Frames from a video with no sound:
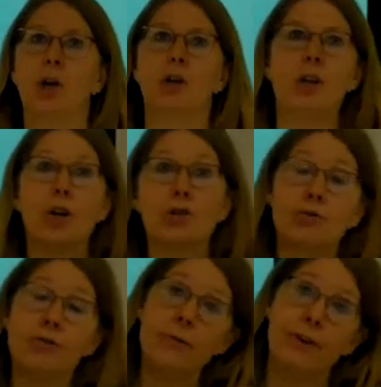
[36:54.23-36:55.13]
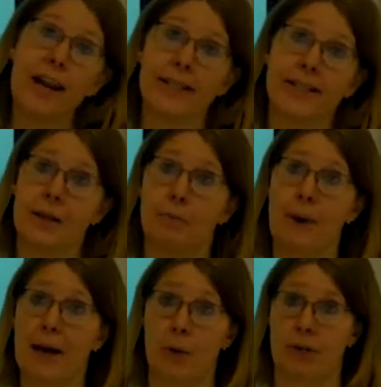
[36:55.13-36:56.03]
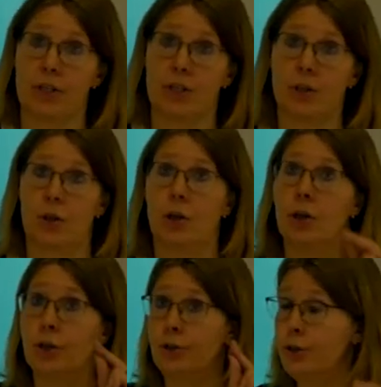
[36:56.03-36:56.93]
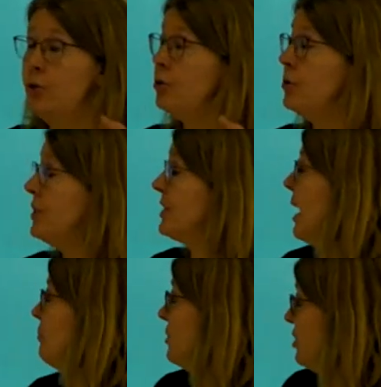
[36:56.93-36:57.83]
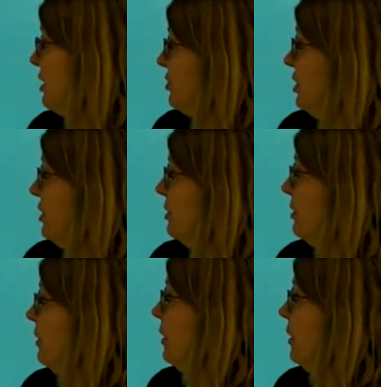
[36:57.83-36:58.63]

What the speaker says: not reflecting backwards due to the time restriction.